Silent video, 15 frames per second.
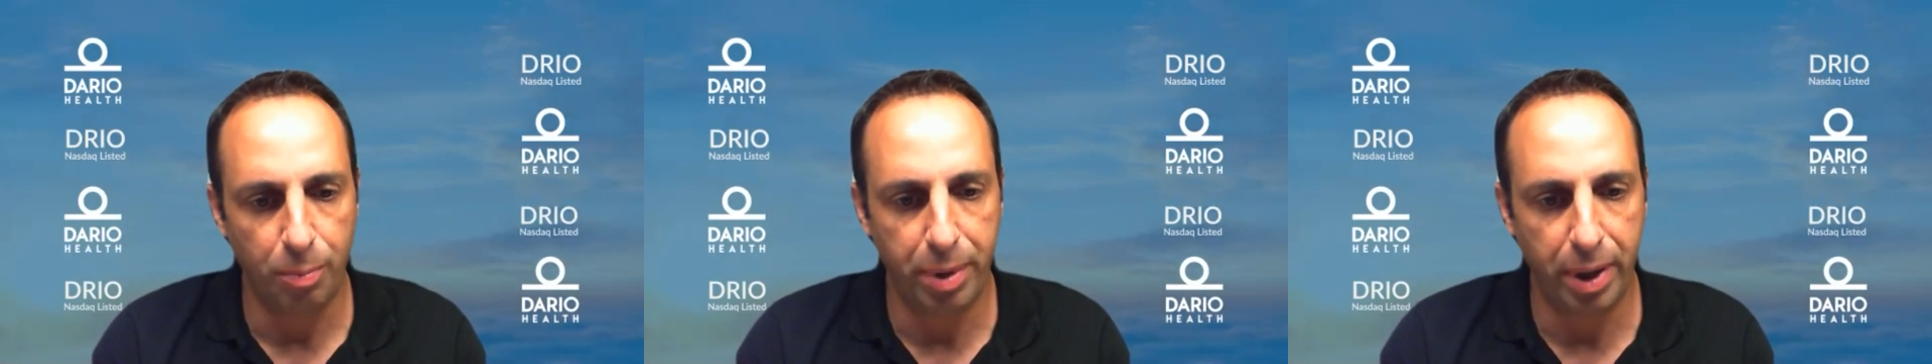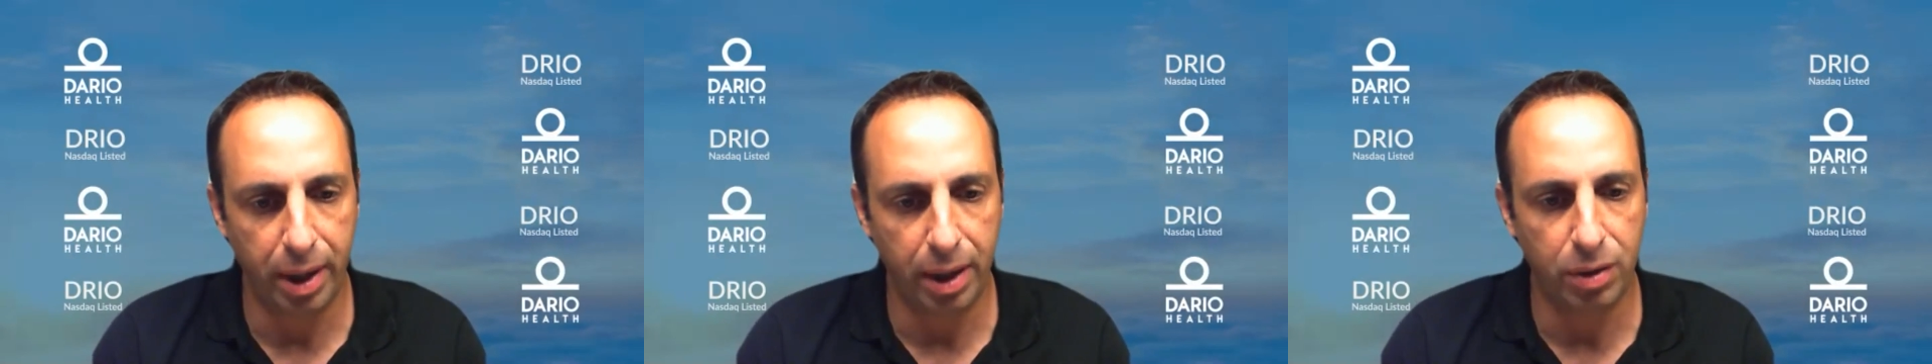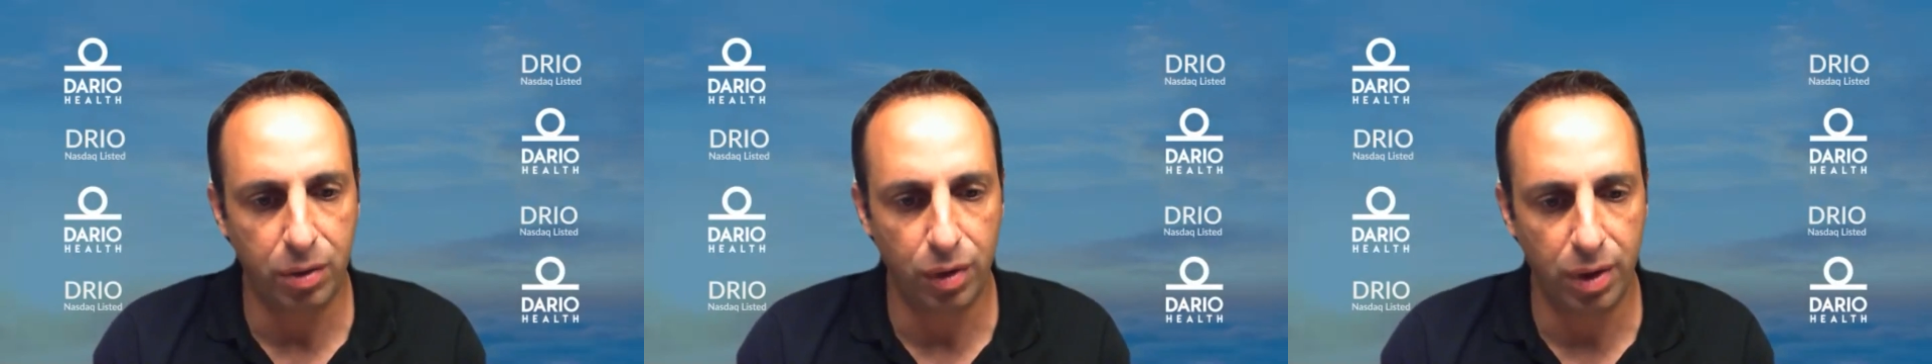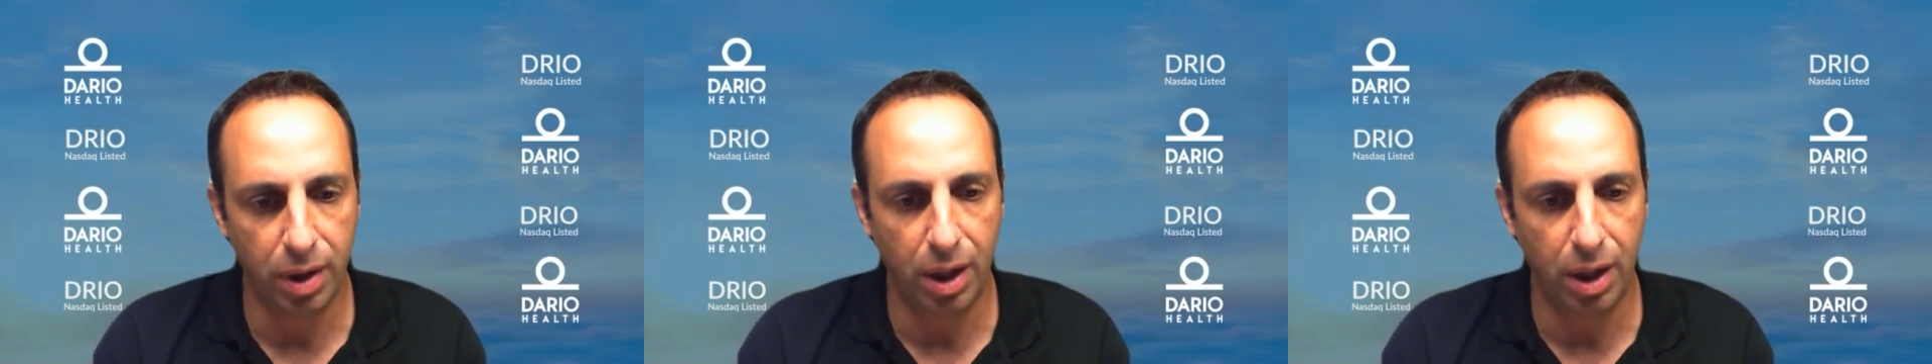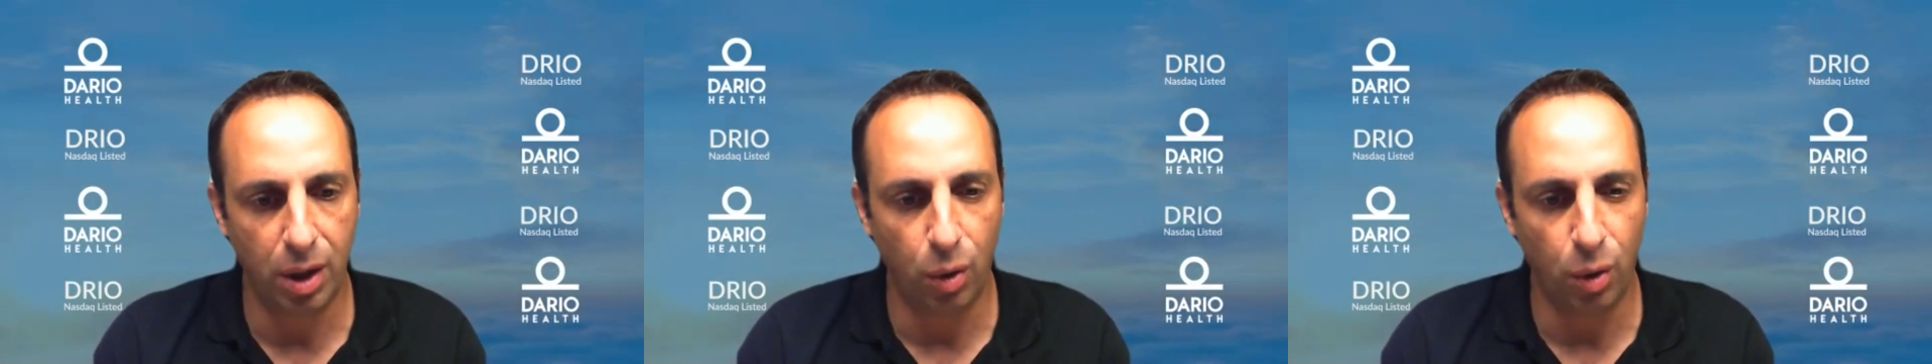comparing
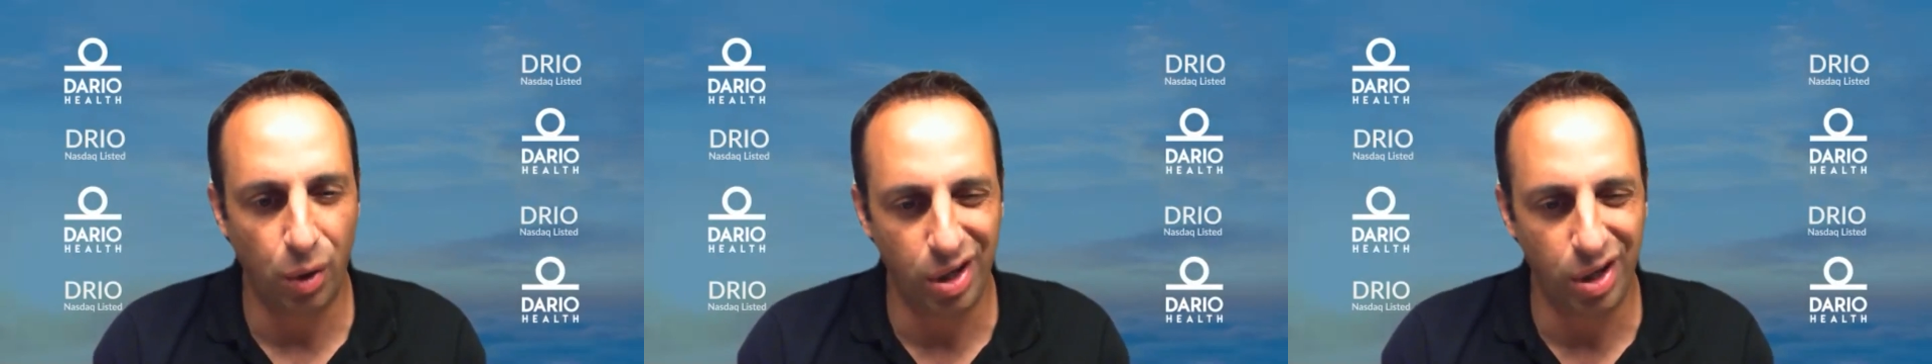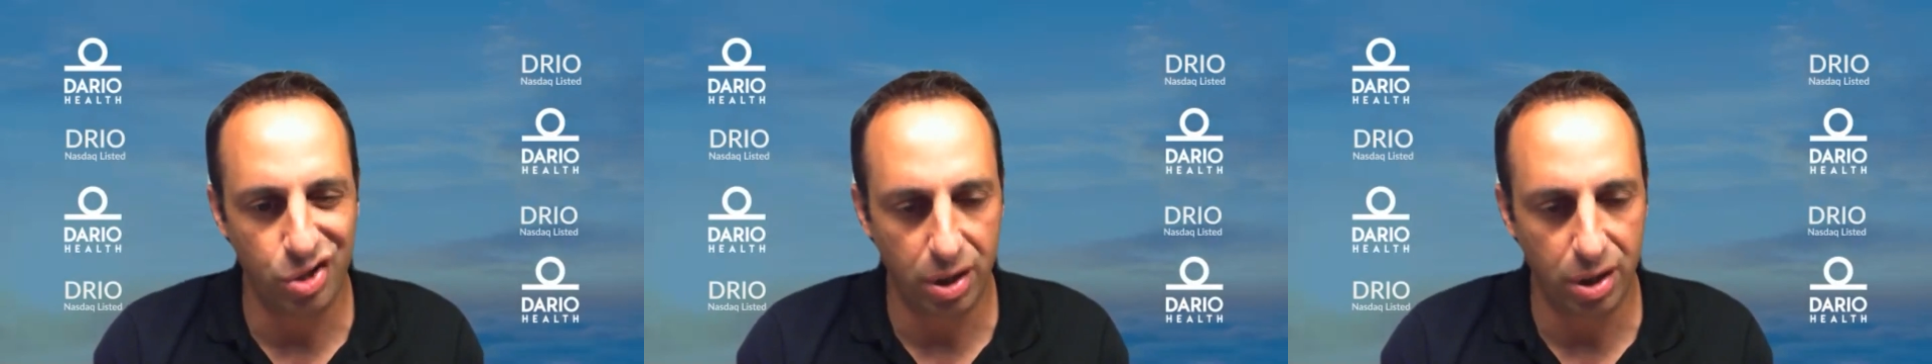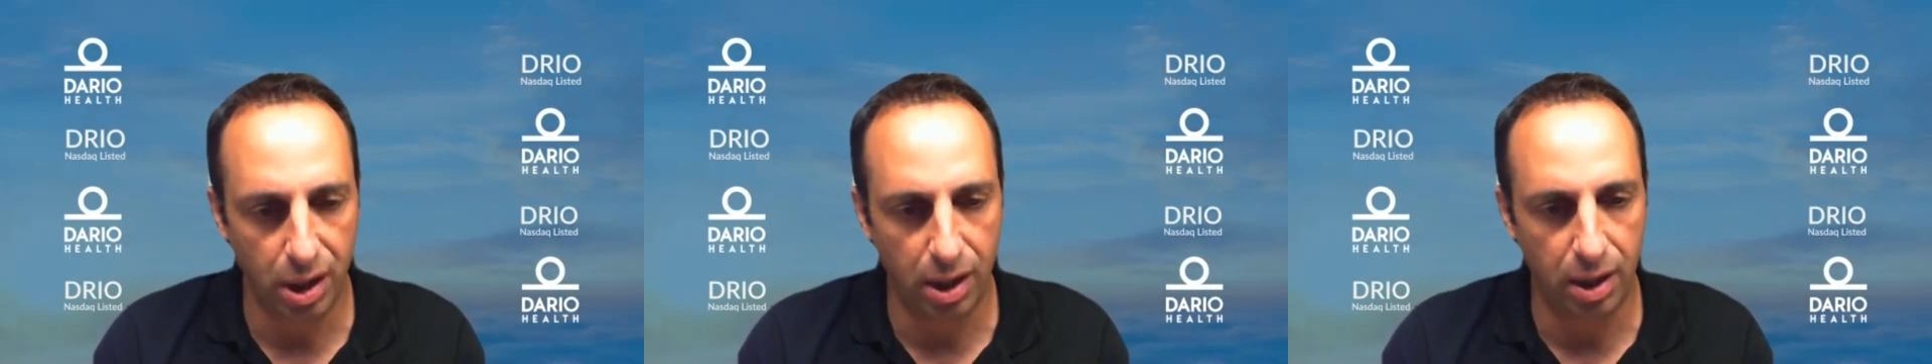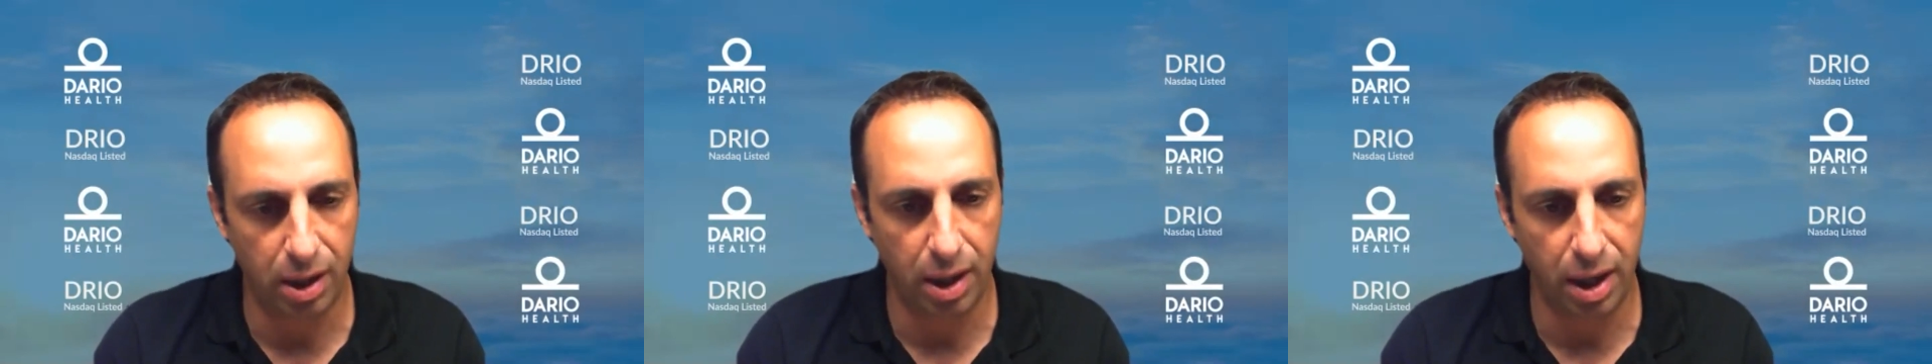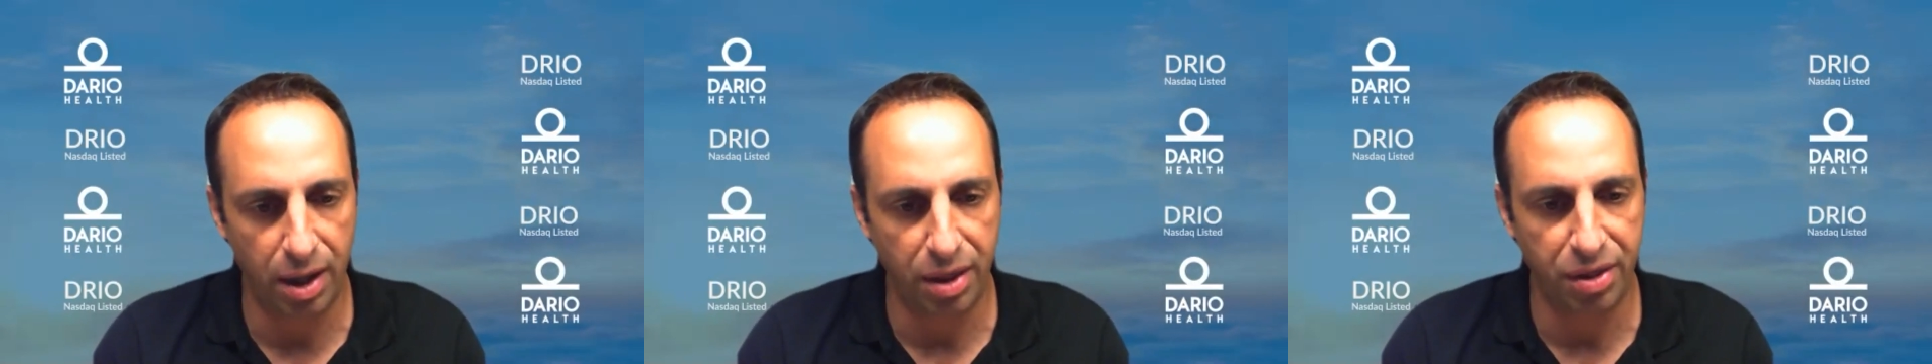to the
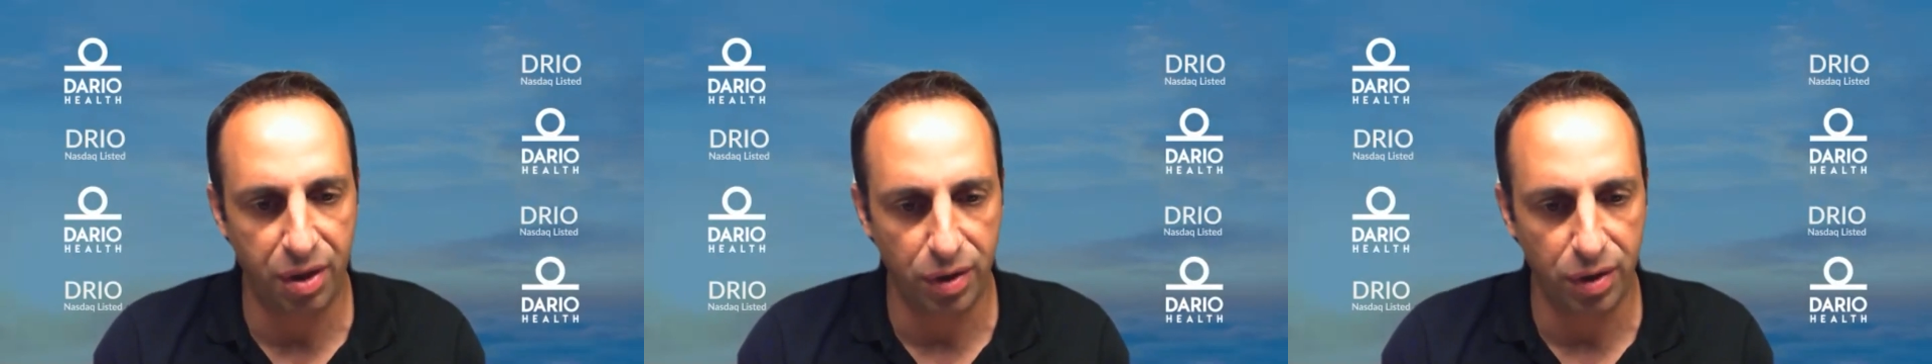original